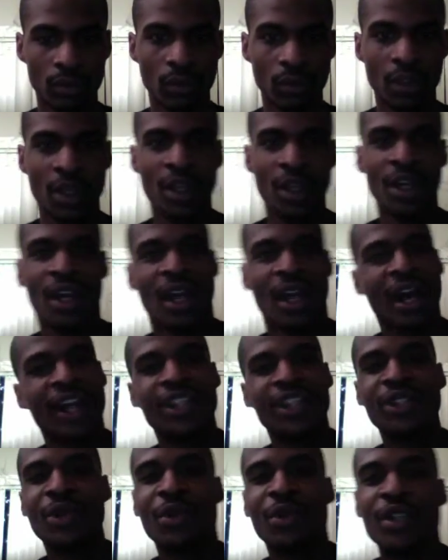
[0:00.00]
How
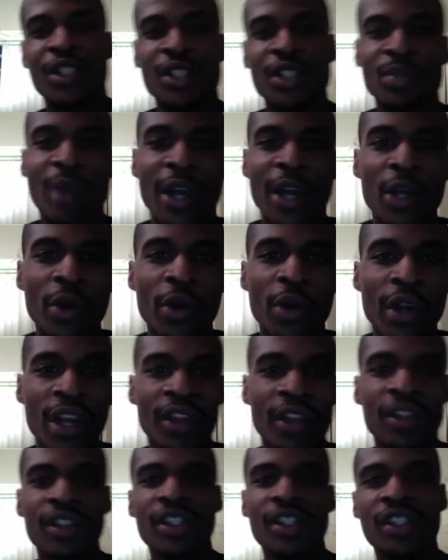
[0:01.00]
you doing? This is Michael
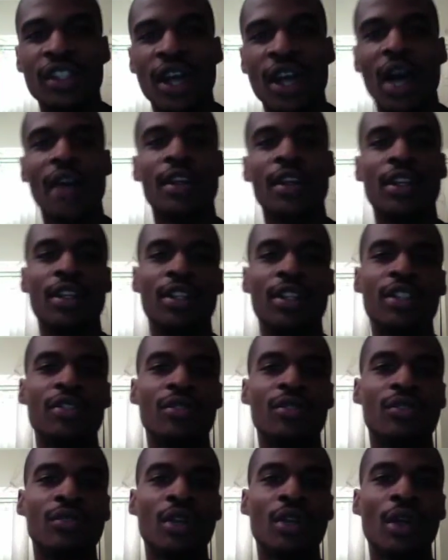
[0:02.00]
Anthony Scott, and
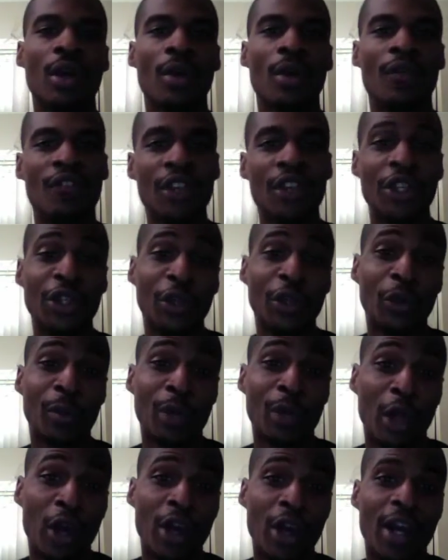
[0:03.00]
this video
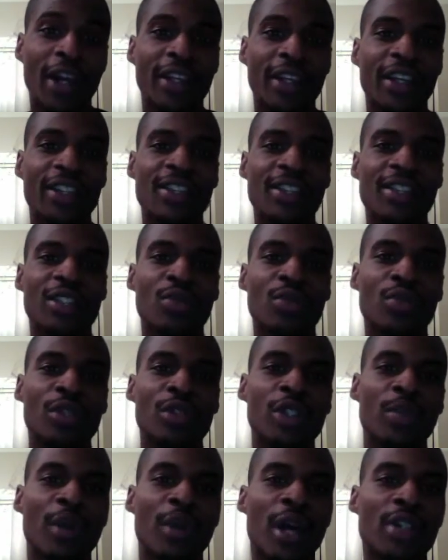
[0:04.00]
blog, I guess, is a
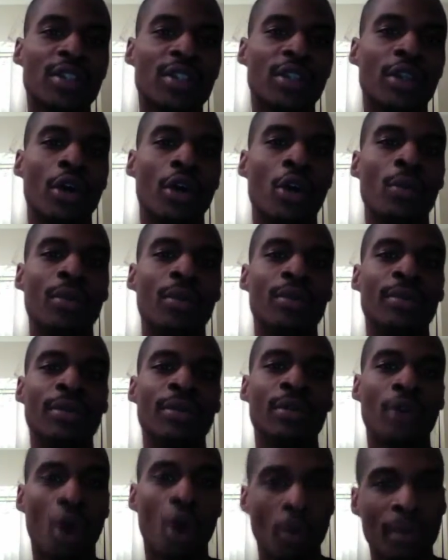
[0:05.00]
response to the
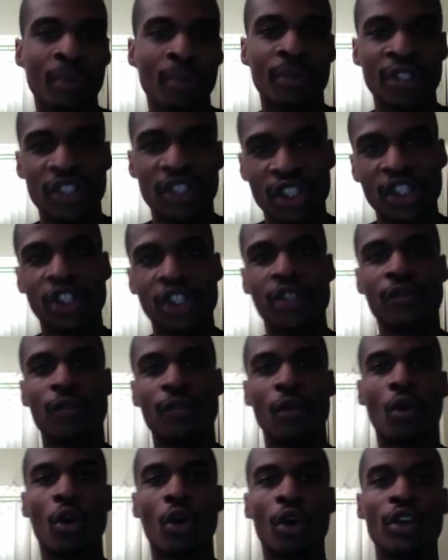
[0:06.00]
open position
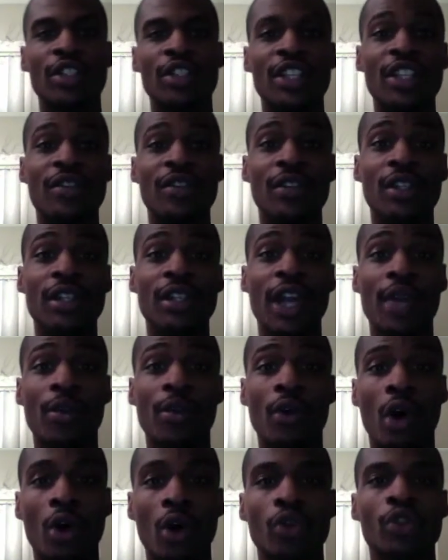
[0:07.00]
for TV
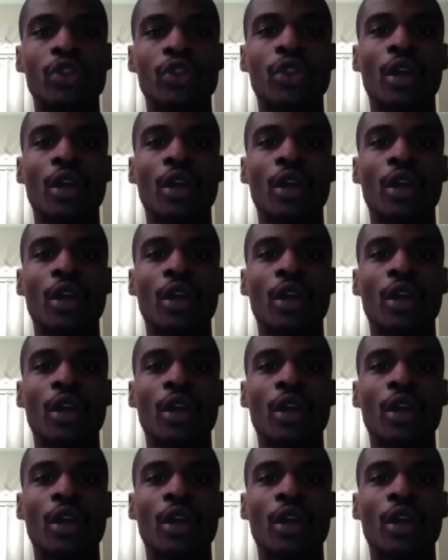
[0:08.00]
cable host.